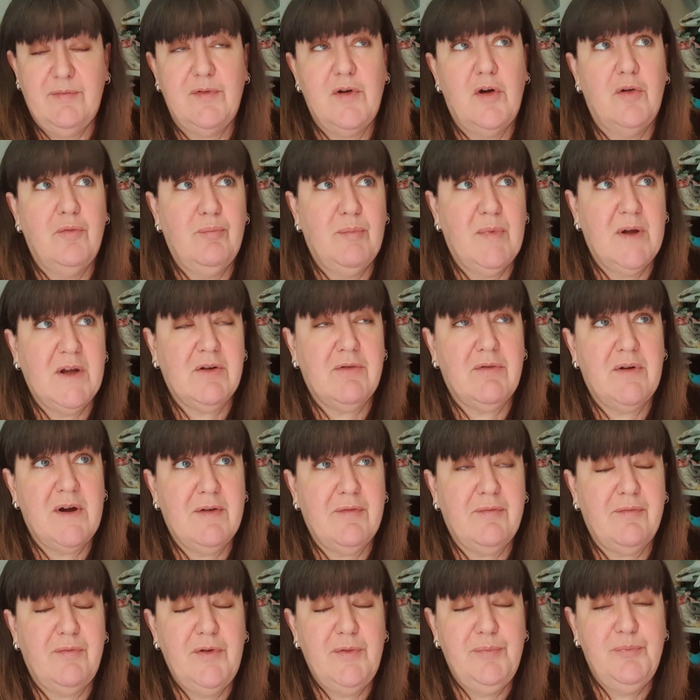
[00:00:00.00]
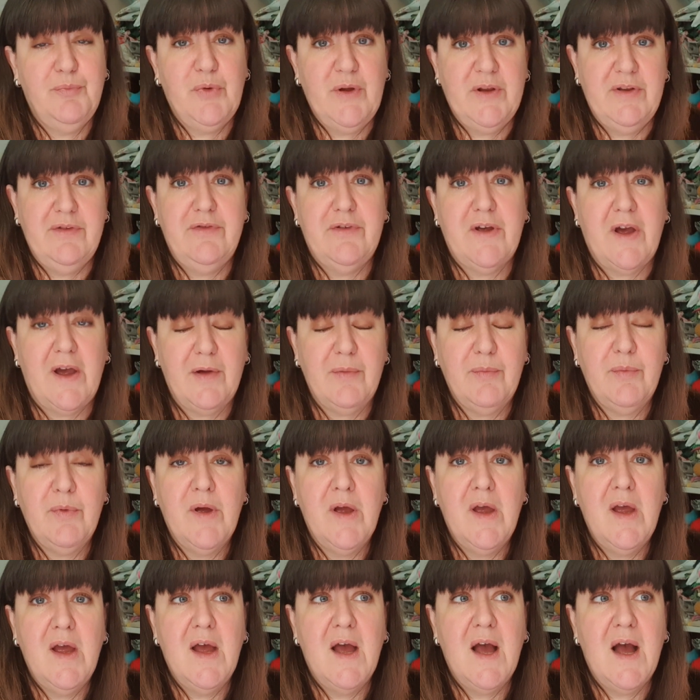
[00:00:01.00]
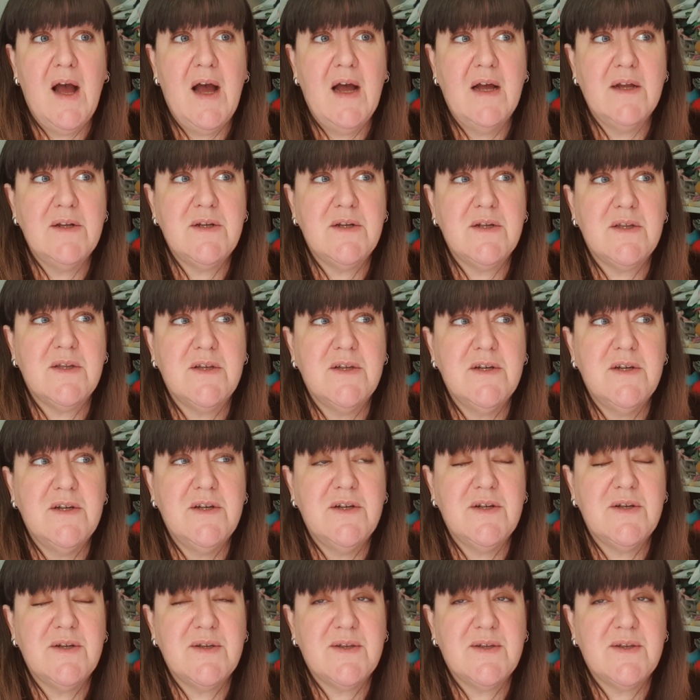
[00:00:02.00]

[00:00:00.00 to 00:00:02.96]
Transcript: on my craft room window, and the